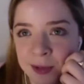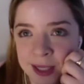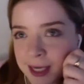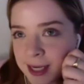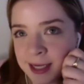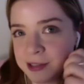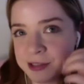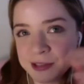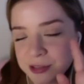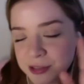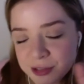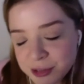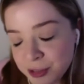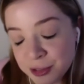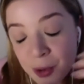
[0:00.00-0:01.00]
And
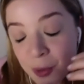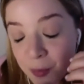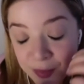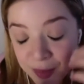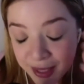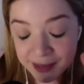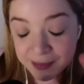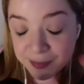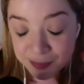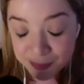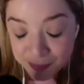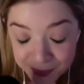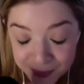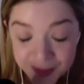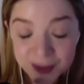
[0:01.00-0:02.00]
just so many
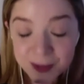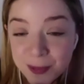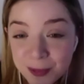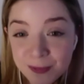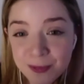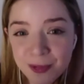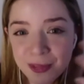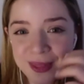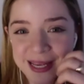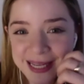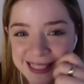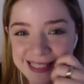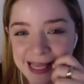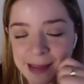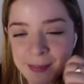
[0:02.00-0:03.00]
beautiful
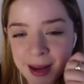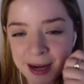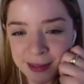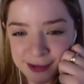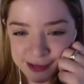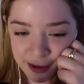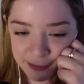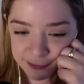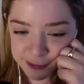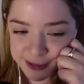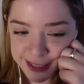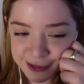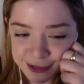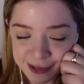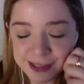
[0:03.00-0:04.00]
things came out of this
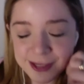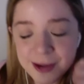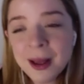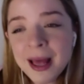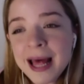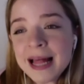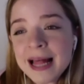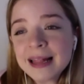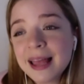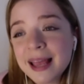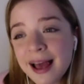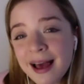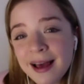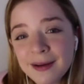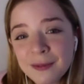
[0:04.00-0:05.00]
conversation. So
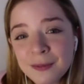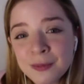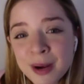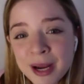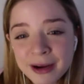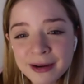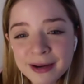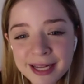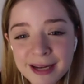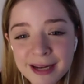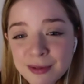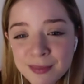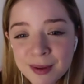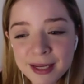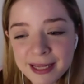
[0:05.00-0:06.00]
Leya, where can
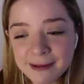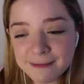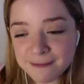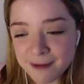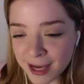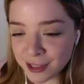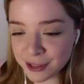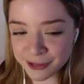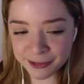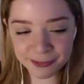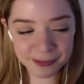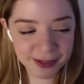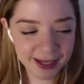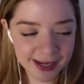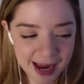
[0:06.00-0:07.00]
everybody find
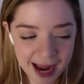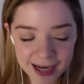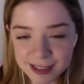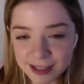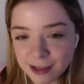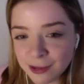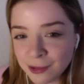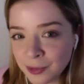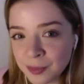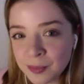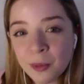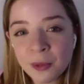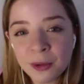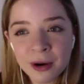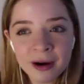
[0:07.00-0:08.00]
you, connect, learn
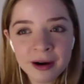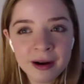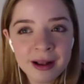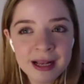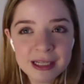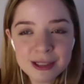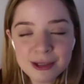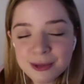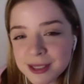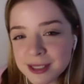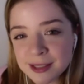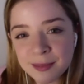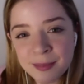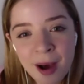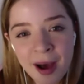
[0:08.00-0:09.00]
more, tune
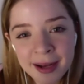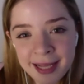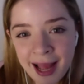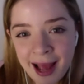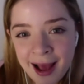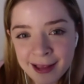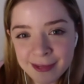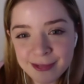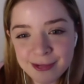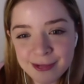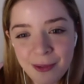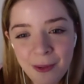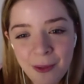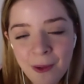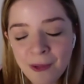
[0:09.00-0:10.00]
into the podcast,
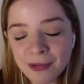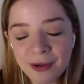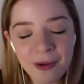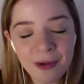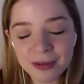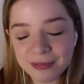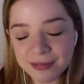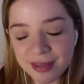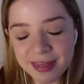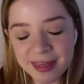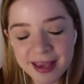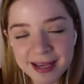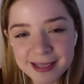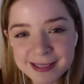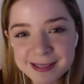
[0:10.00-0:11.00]
all of the
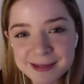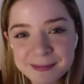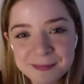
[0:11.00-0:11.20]
things?